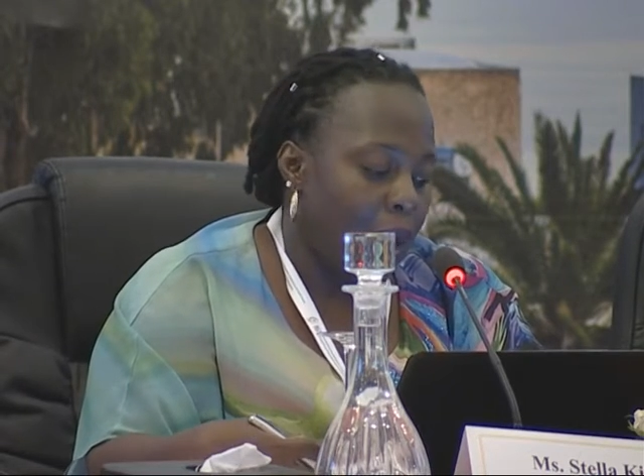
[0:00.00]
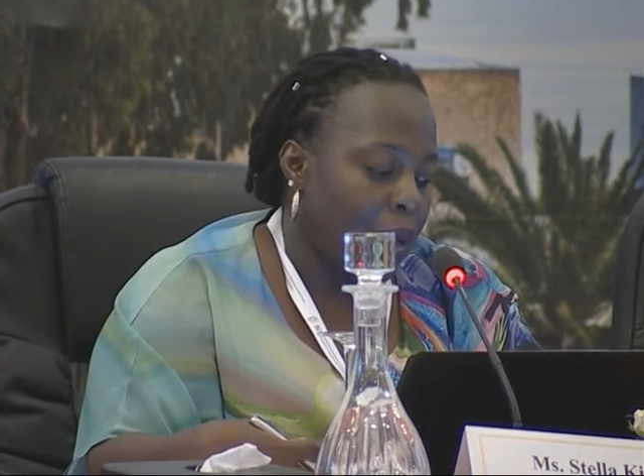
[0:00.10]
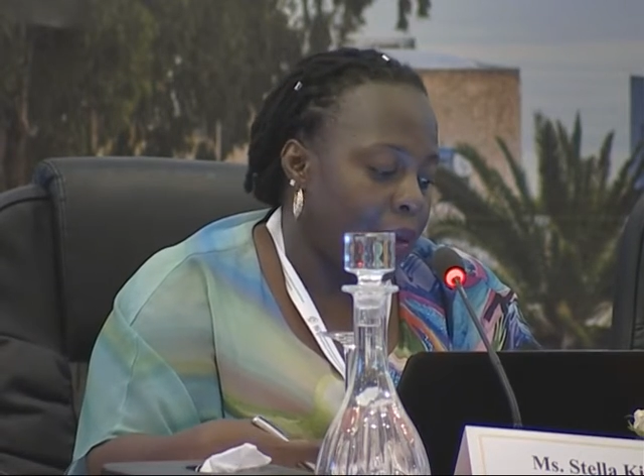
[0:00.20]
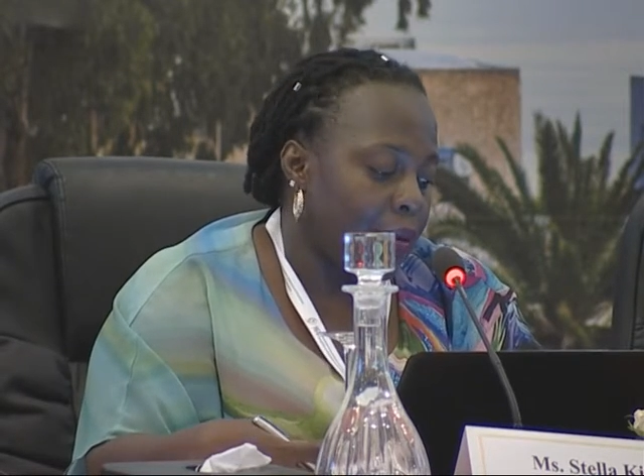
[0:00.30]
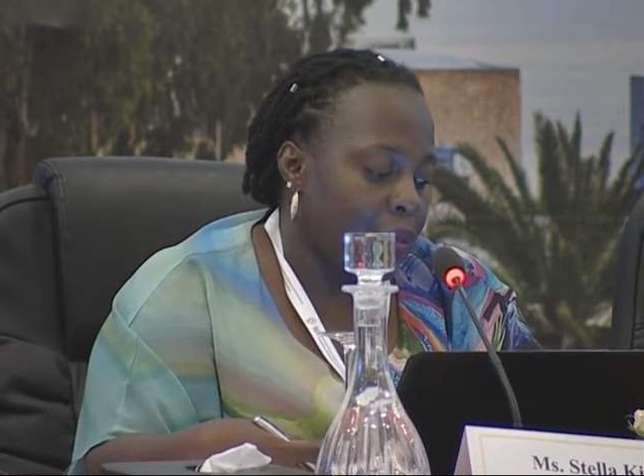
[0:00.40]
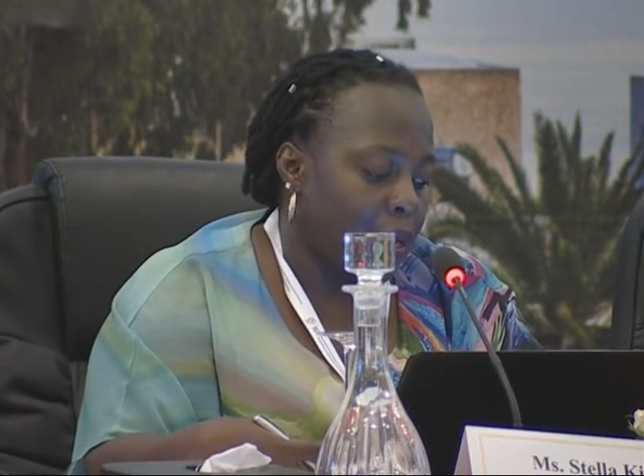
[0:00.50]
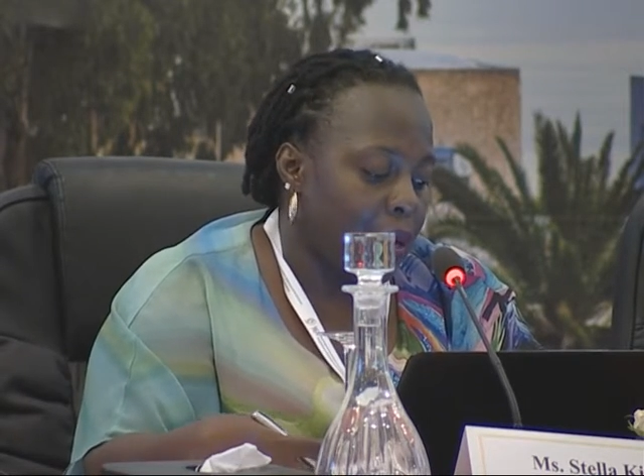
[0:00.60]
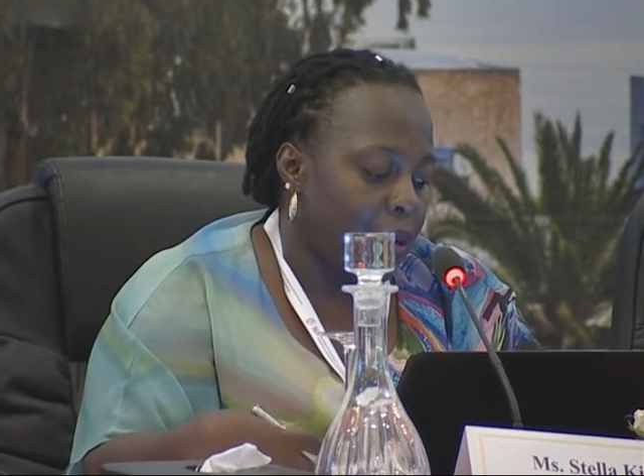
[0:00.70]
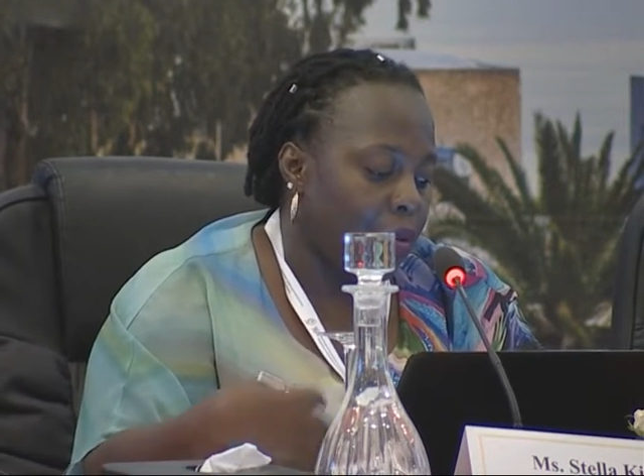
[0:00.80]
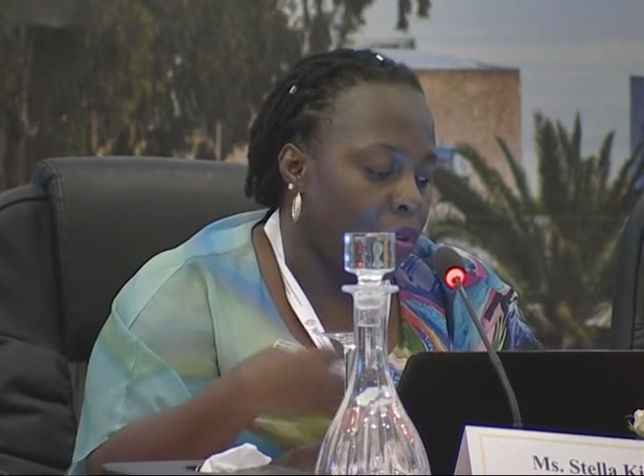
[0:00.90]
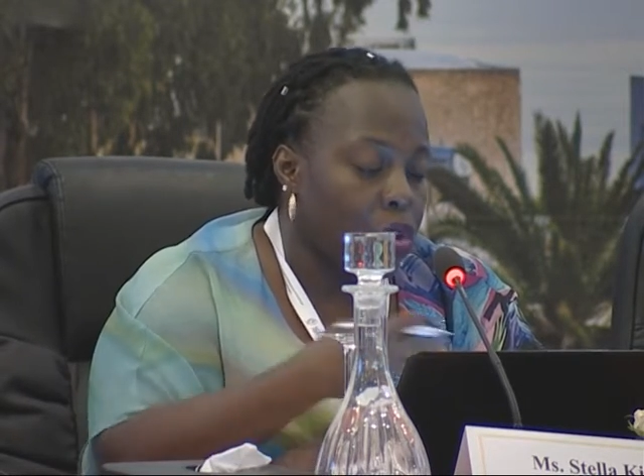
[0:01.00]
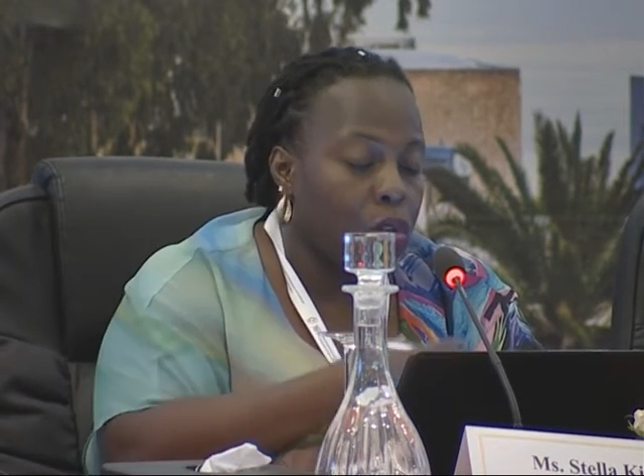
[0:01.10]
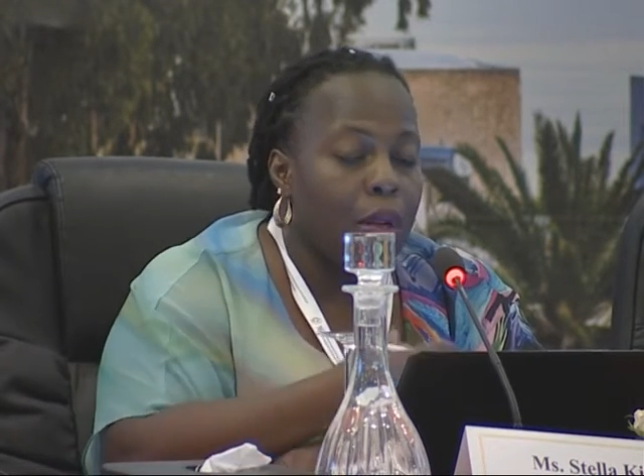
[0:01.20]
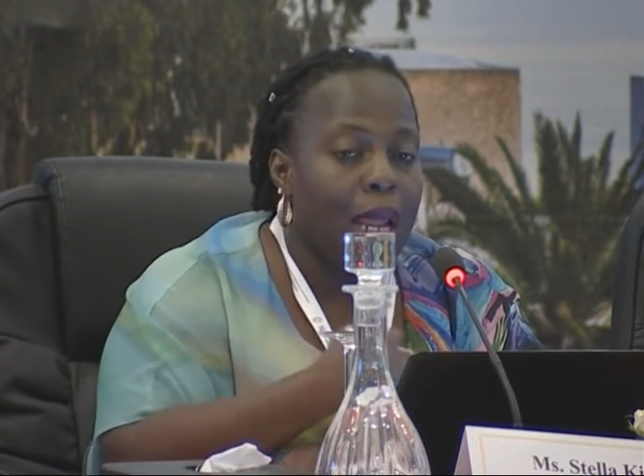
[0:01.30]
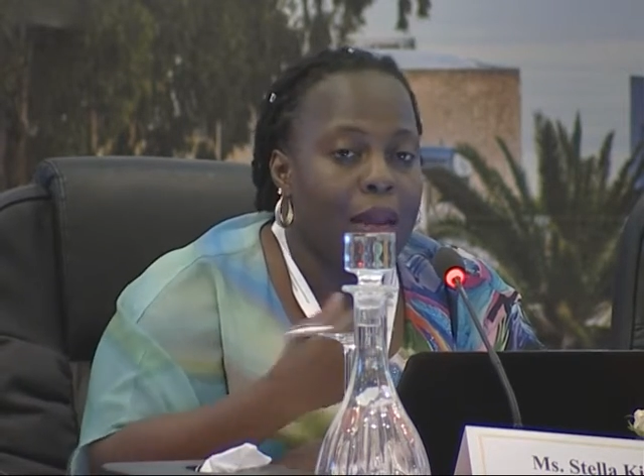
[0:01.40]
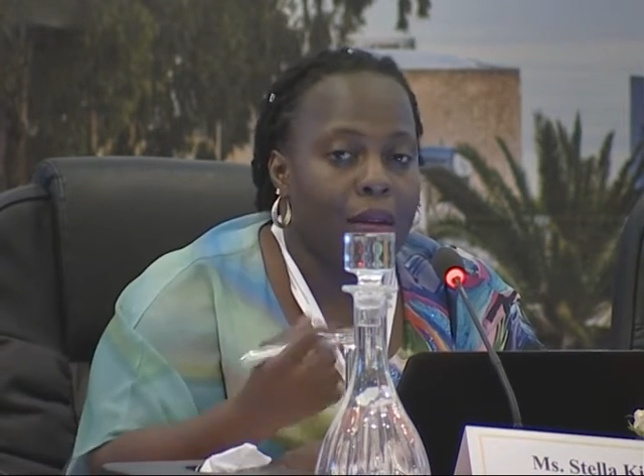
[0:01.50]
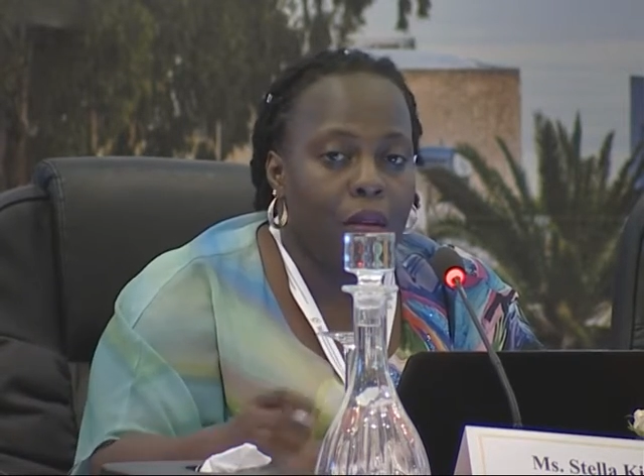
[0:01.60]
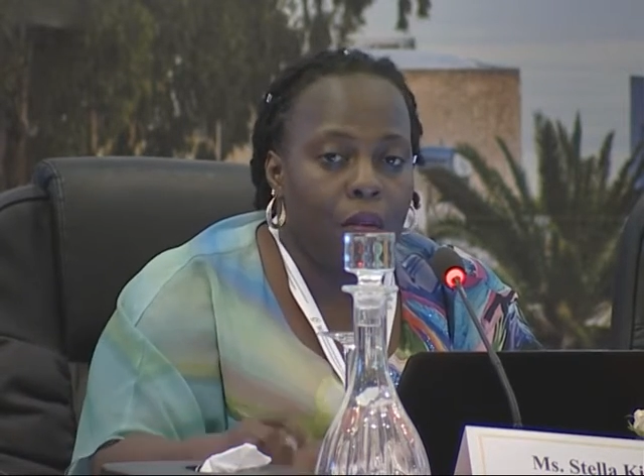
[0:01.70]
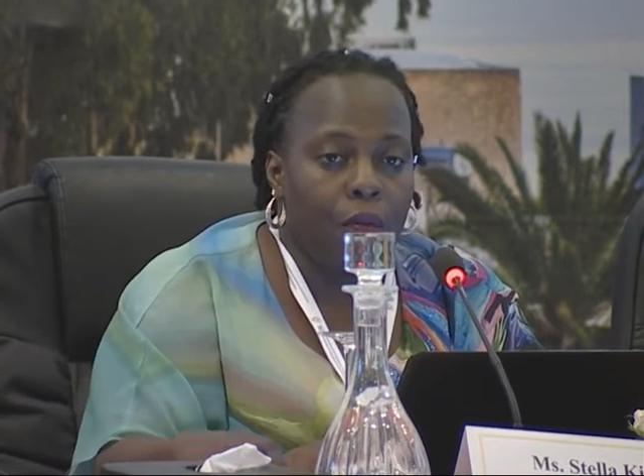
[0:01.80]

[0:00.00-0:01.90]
and also learn